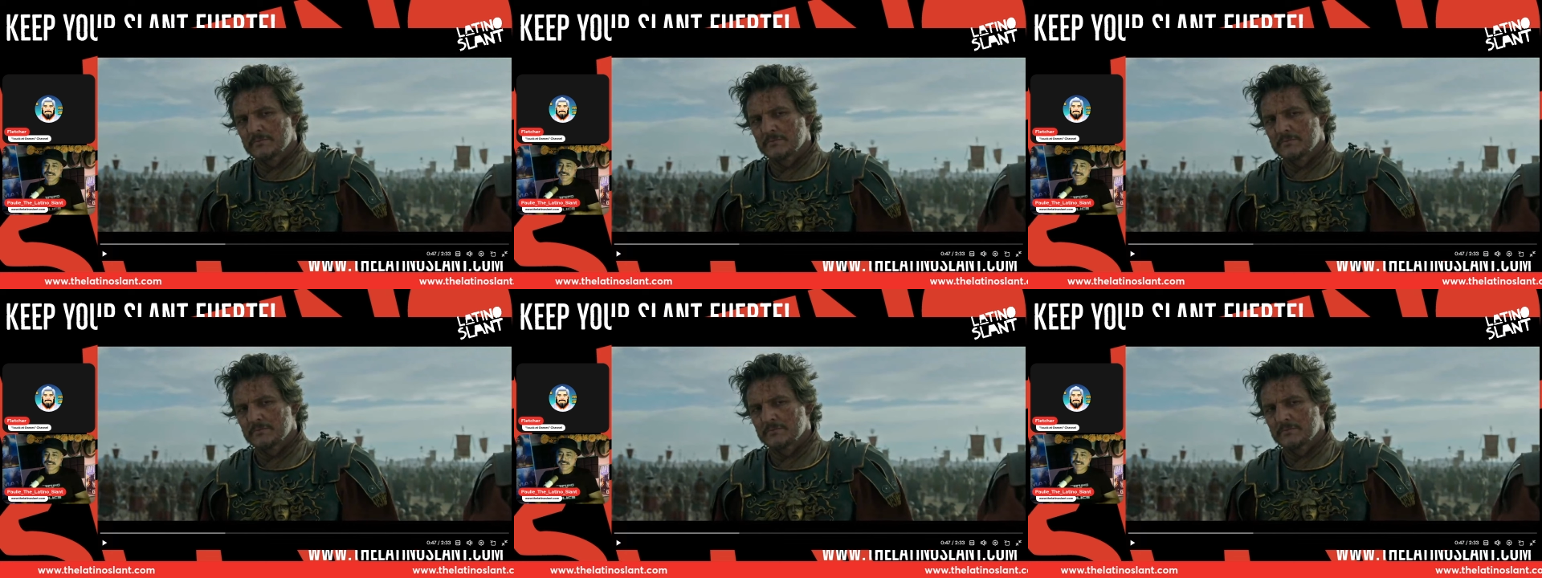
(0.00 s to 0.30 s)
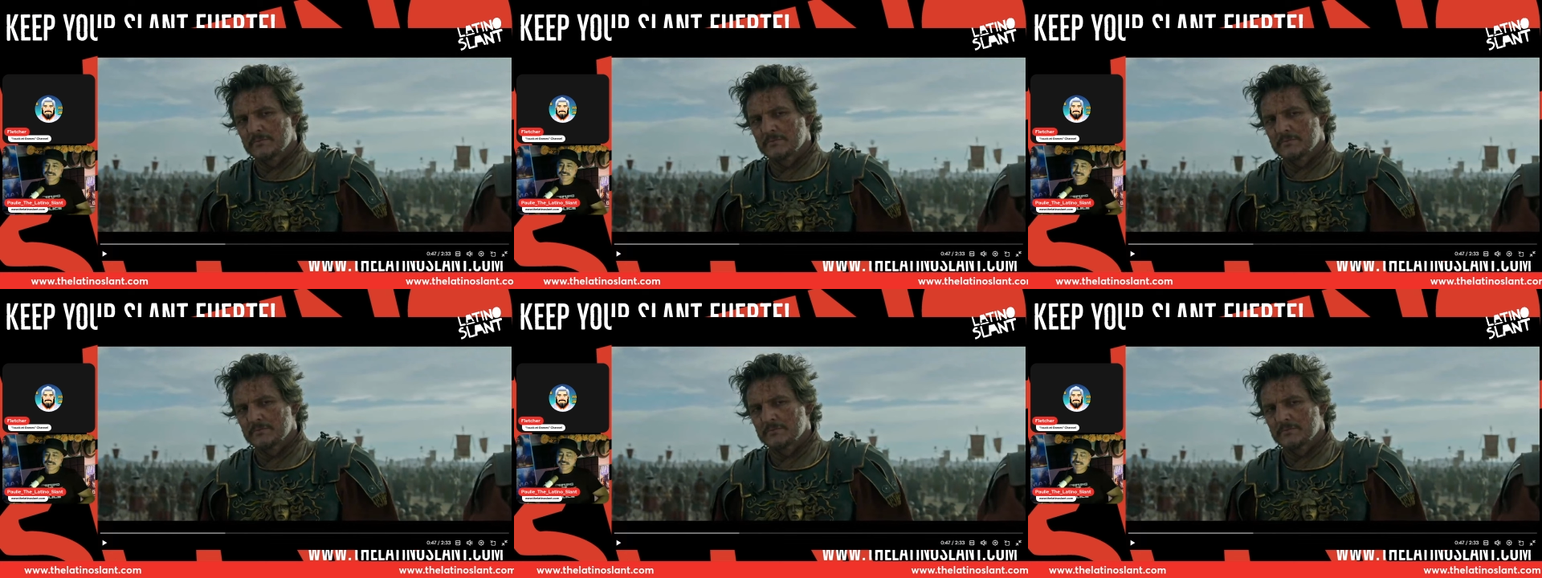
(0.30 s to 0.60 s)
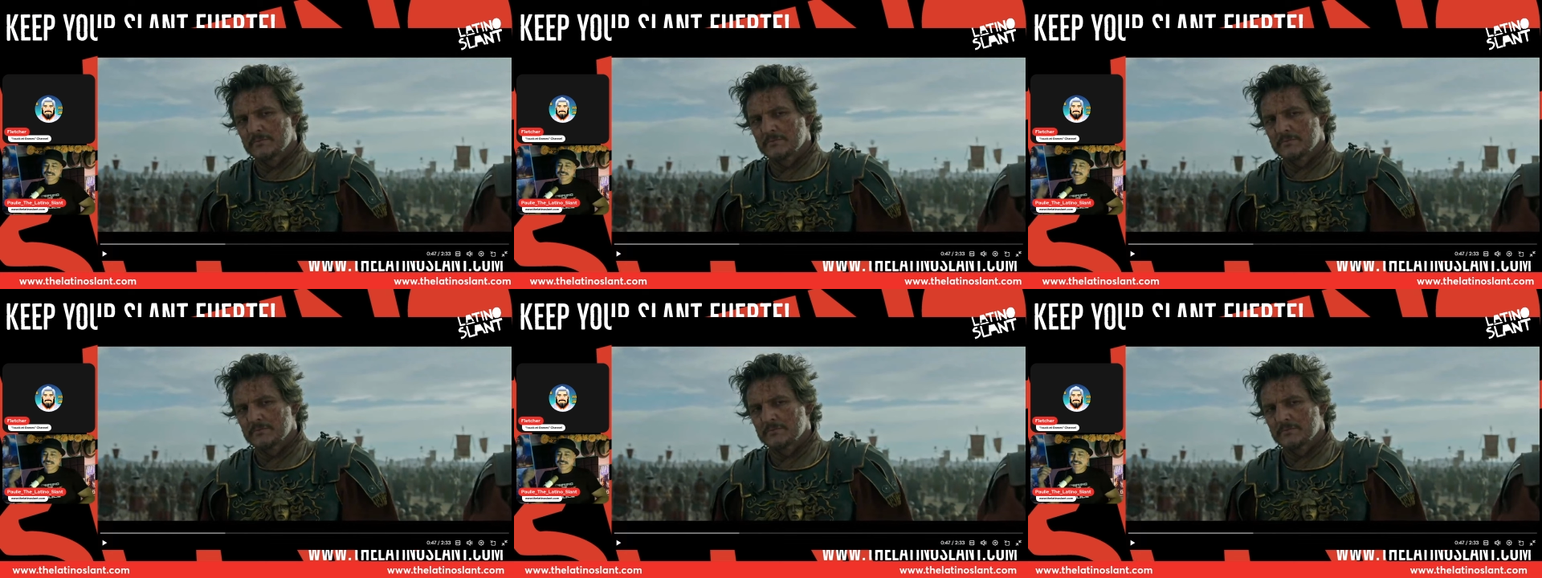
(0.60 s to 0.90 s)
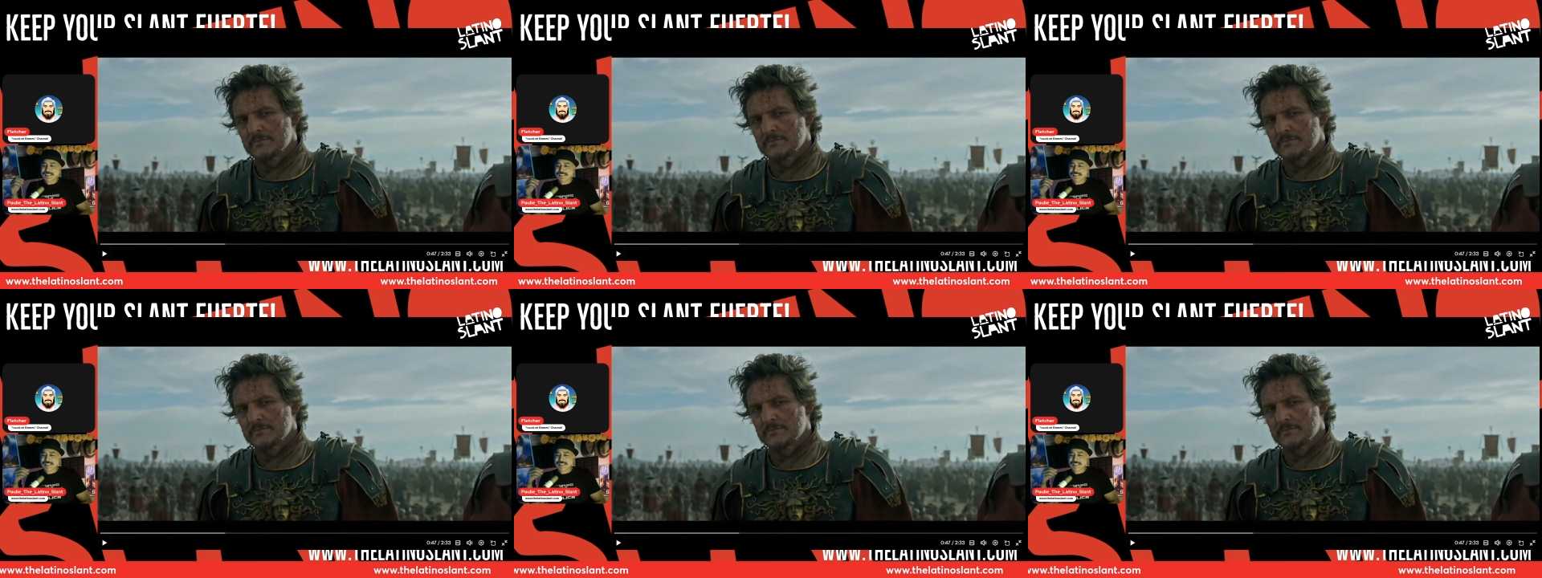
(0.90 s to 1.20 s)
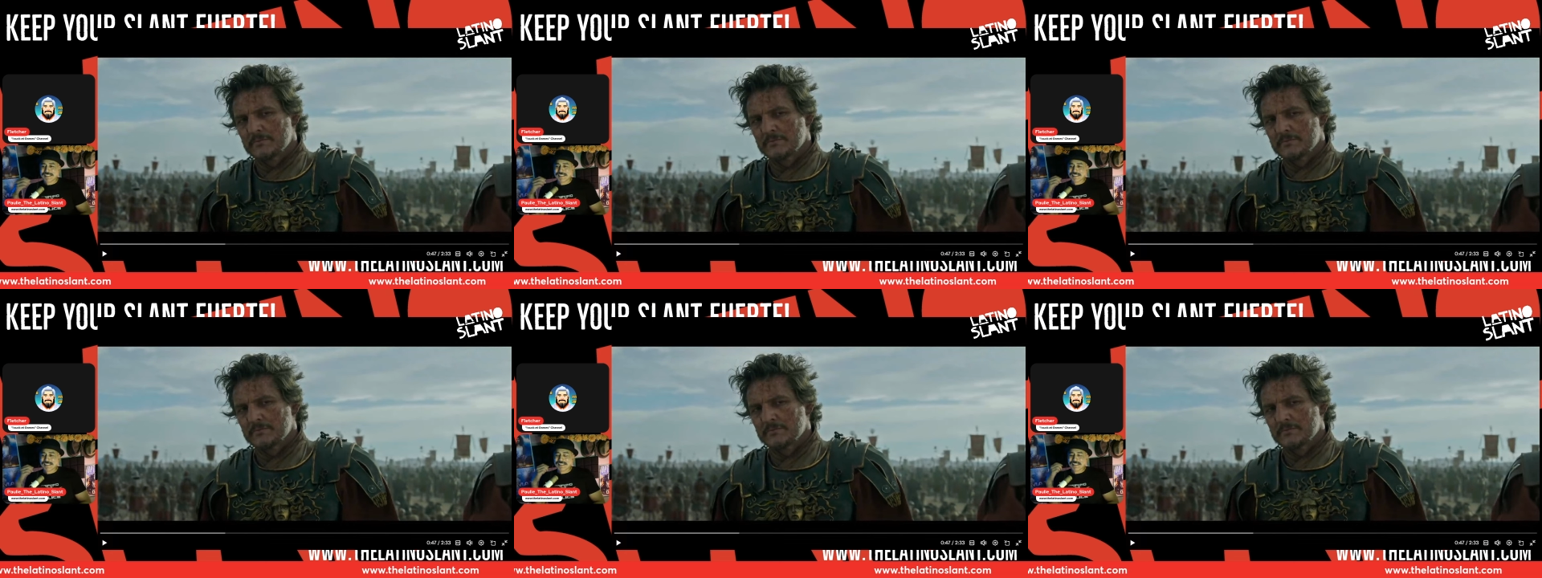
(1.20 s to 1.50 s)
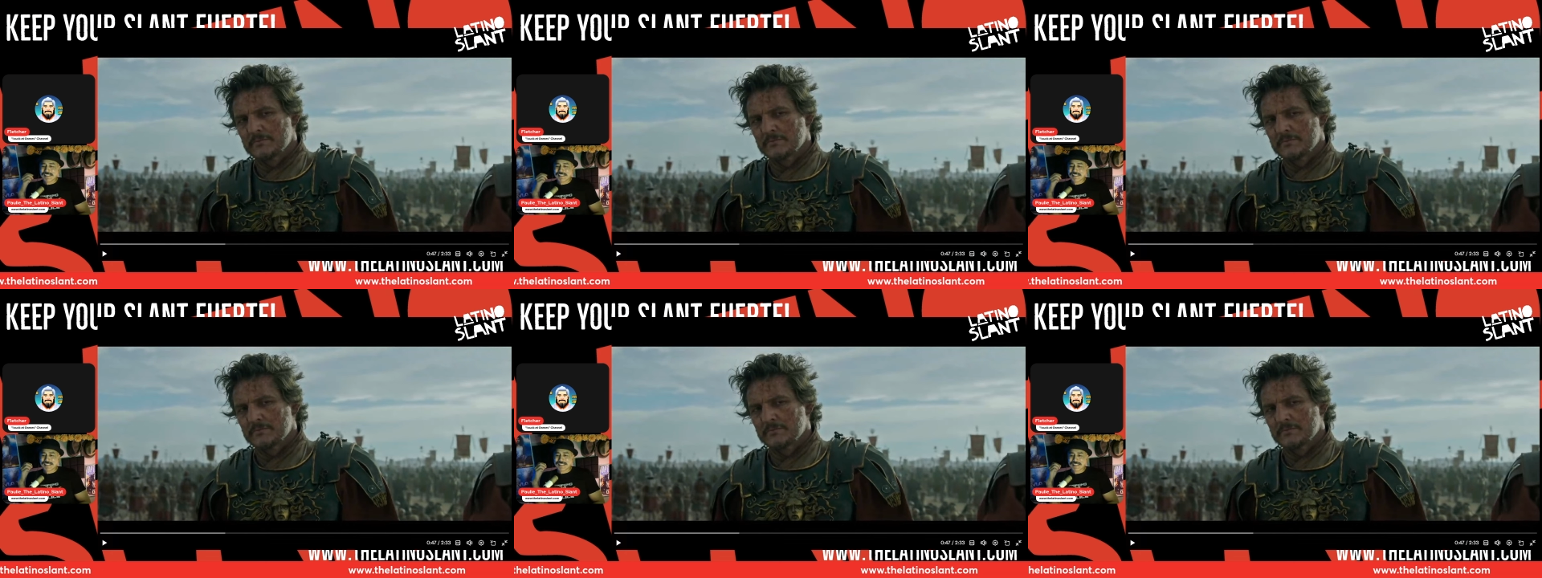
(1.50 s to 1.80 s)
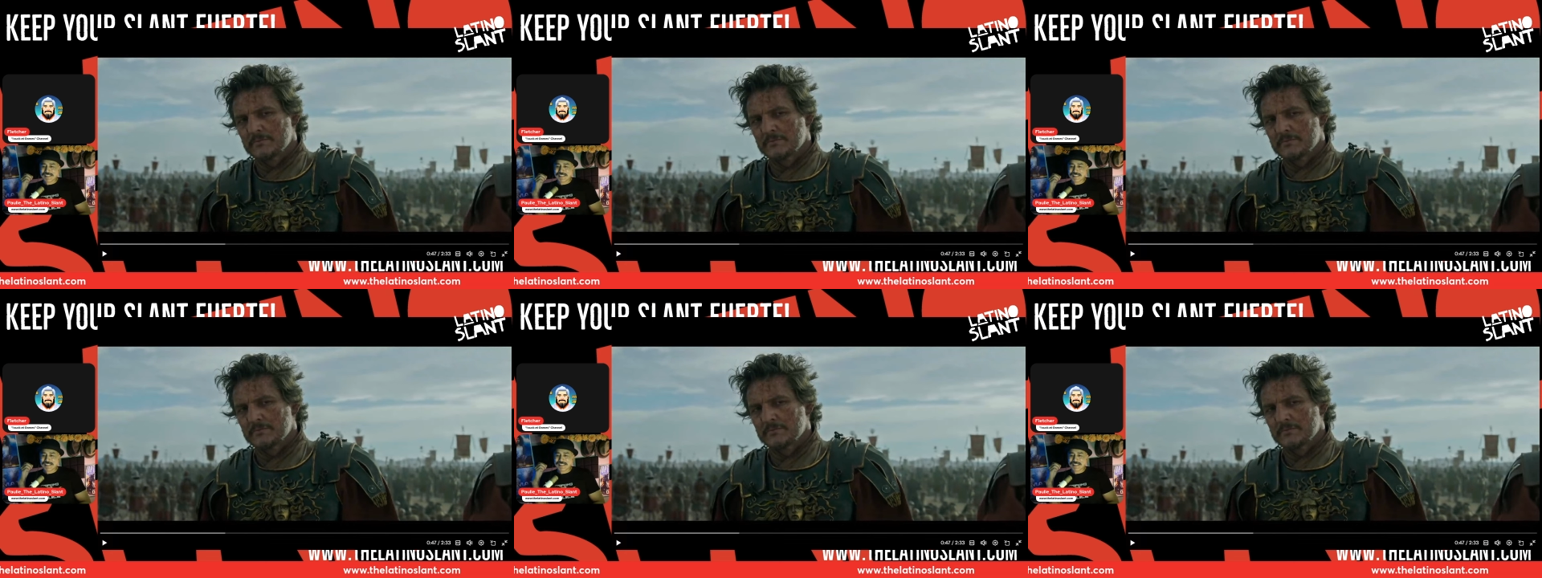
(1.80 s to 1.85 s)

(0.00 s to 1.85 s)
[no speech]